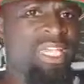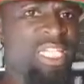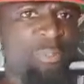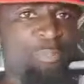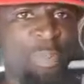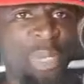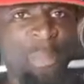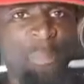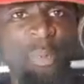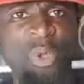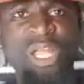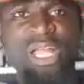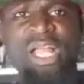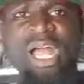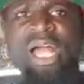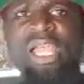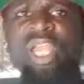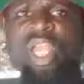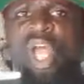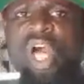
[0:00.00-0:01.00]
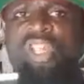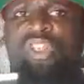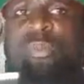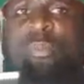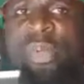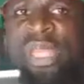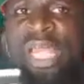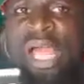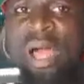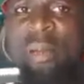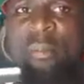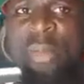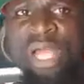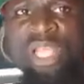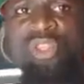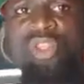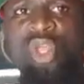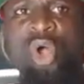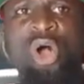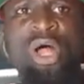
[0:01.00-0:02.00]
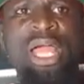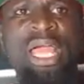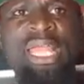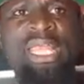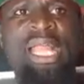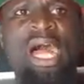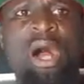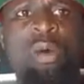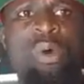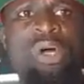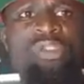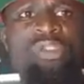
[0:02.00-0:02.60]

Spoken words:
These people cannot be a mentor in